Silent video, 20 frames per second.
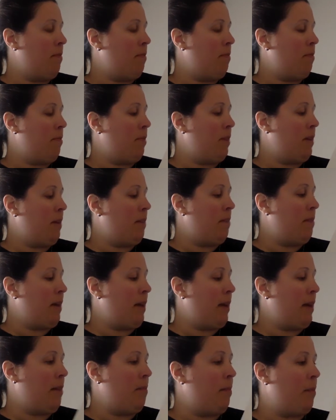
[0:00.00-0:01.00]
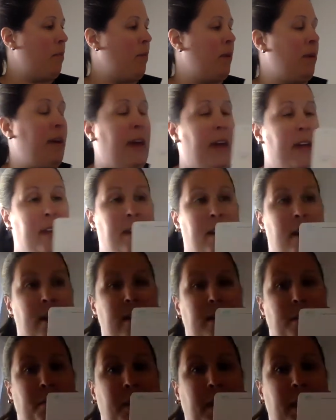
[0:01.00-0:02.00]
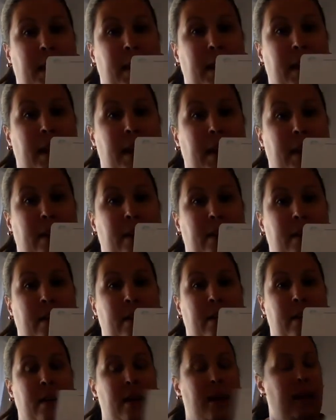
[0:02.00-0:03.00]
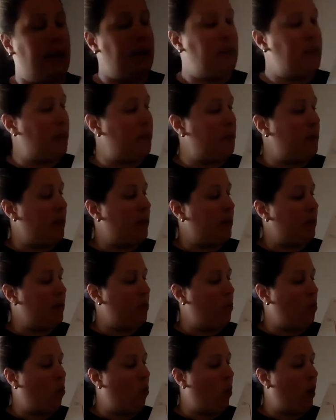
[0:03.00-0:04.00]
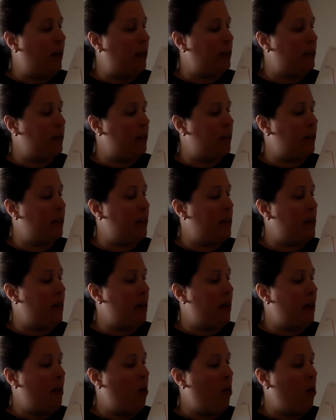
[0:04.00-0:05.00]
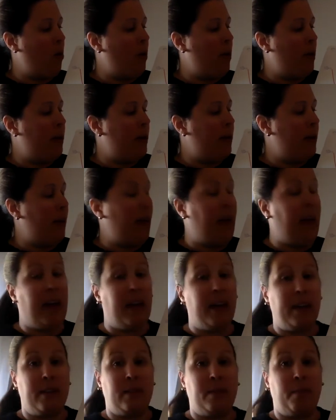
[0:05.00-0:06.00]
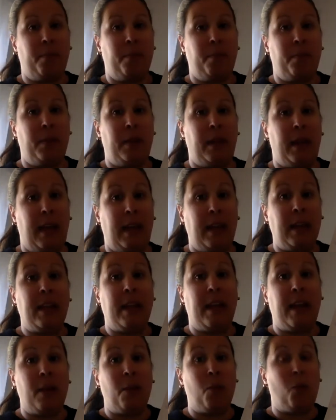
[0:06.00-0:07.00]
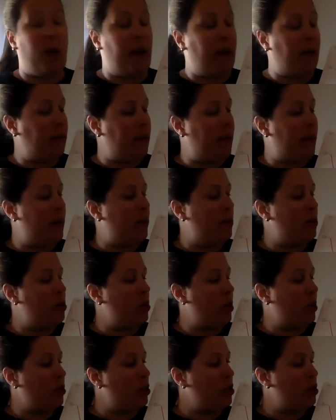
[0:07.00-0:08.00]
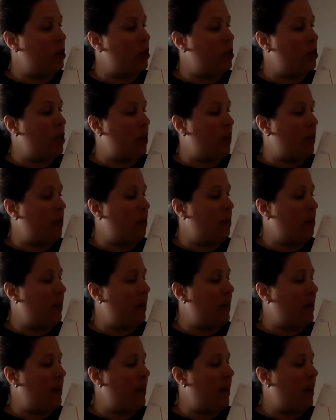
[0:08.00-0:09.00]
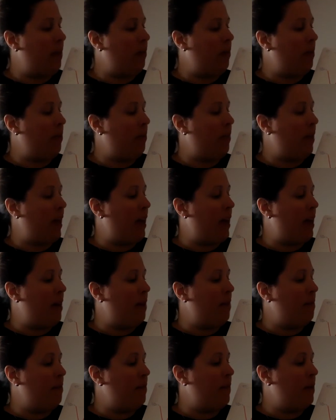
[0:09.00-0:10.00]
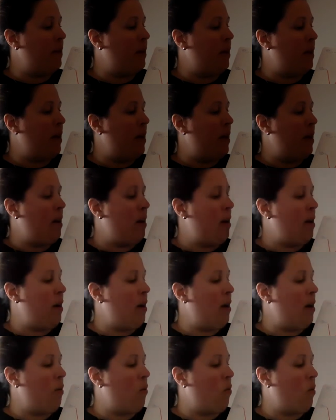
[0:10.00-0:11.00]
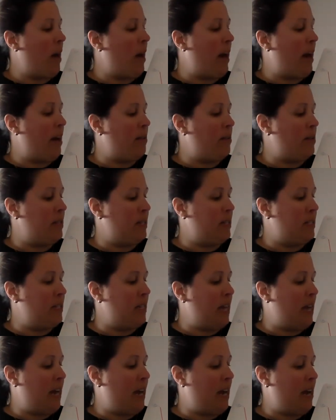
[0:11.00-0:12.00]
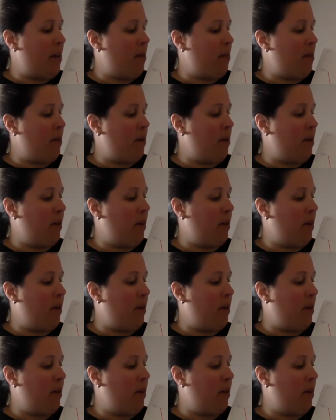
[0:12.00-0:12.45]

bring it back up when we end on the plain line. W, want. A is a plain line round letter. Starts just off the plain line. We fly up, around and down,